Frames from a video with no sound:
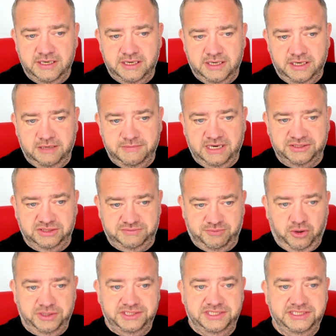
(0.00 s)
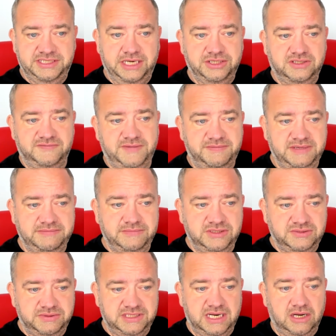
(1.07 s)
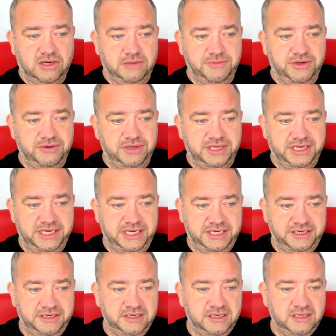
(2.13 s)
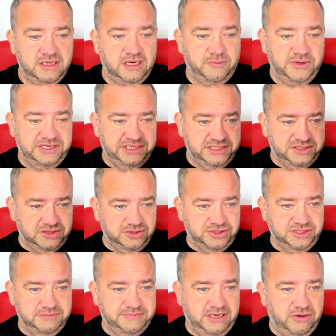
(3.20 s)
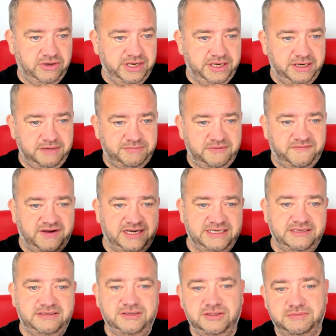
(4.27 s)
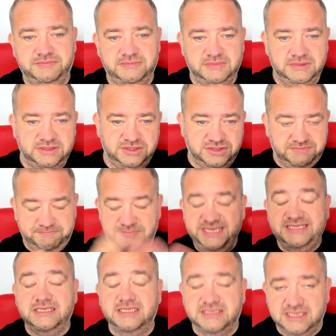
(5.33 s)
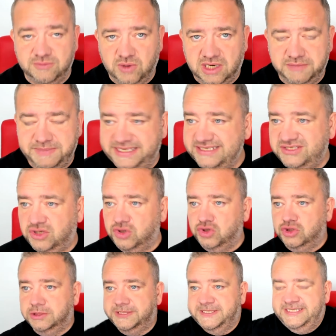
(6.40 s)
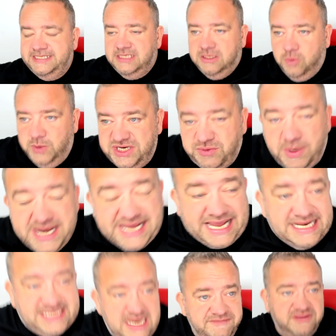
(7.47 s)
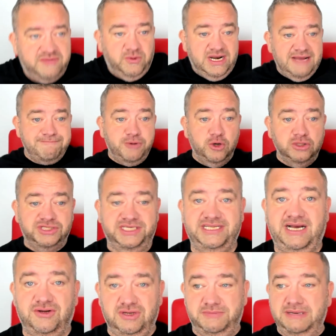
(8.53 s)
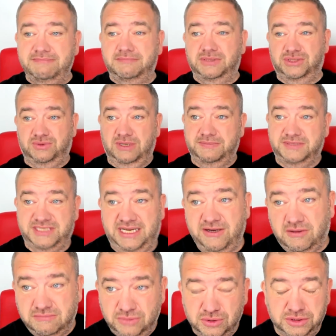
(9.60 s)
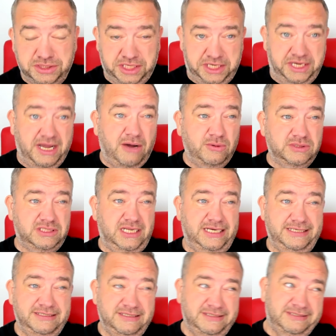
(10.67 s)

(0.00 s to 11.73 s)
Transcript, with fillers: Um, I just brought it to the attention of my members within our community, and we had a discussion about it, and I provided, you know, just basically said what I'd been told, which went against everything. When I posted that on the members' website on Monday, I was like,